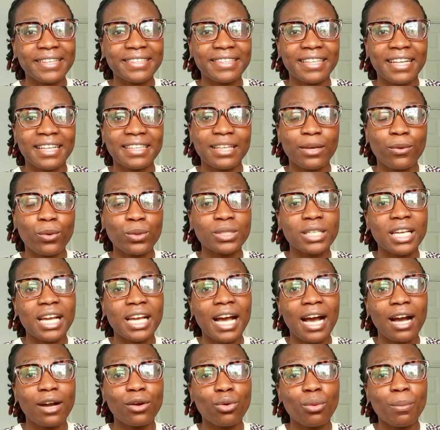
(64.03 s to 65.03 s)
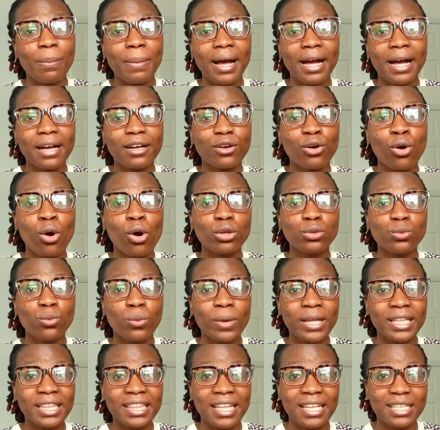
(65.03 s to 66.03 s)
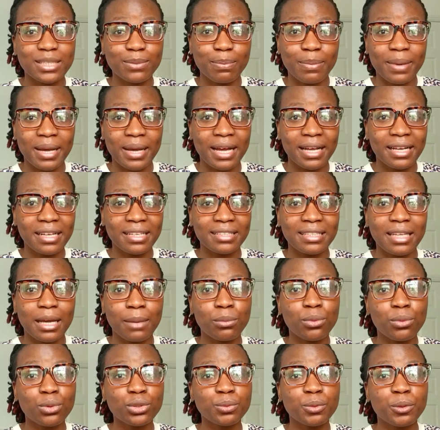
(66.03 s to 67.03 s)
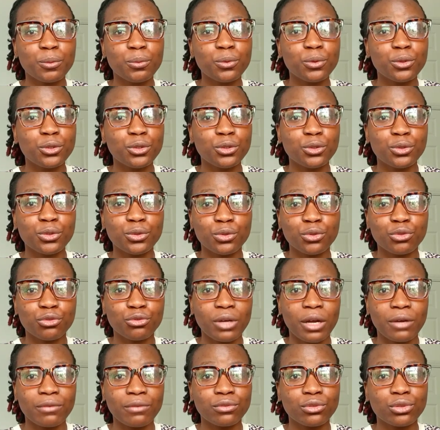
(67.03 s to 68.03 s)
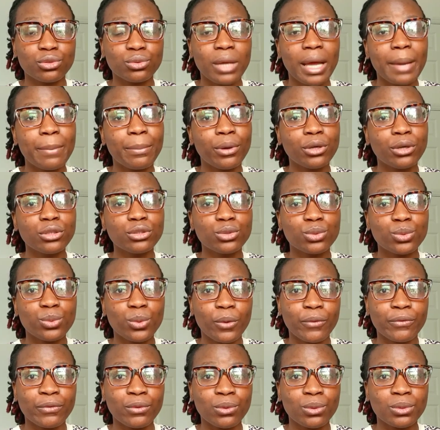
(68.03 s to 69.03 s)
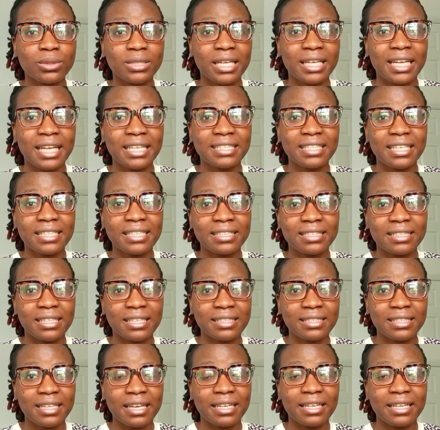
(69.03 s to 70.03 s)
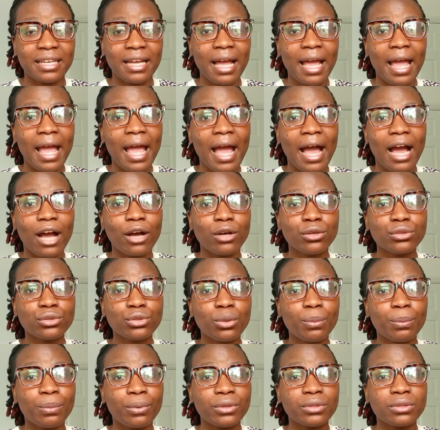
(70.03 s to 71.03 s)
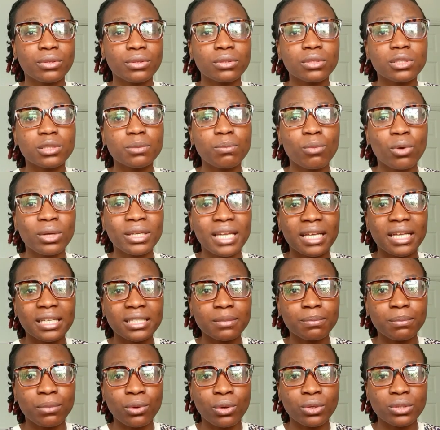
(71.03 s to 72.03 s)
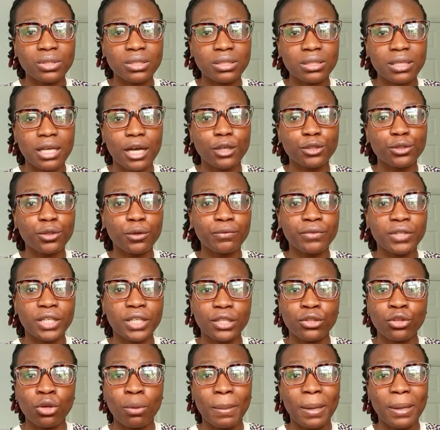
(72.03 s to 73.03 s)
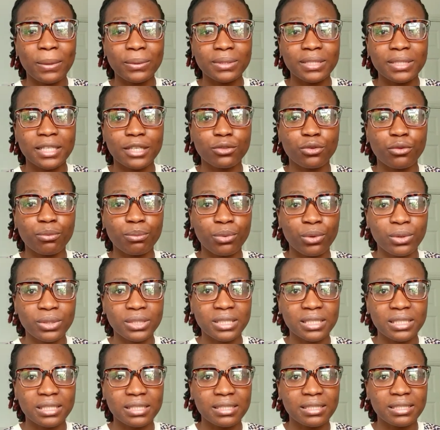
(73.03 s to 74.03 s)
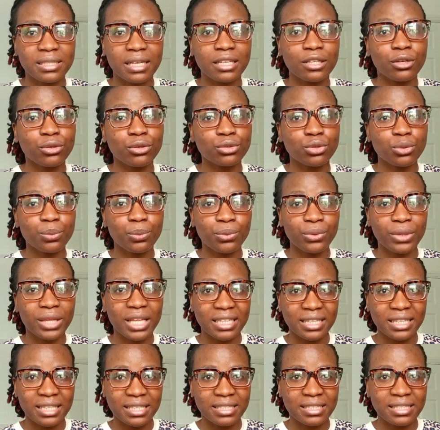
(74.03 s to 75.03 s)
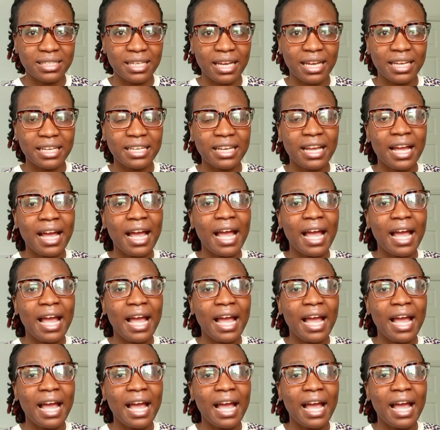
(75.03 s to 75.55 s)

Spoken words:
out that there was a cargo bag called weightless bag that most people use to travel. So I bought 2 of those and I set it aside. I also bought the smallest box out of the normal set of boxes and I also put that aside.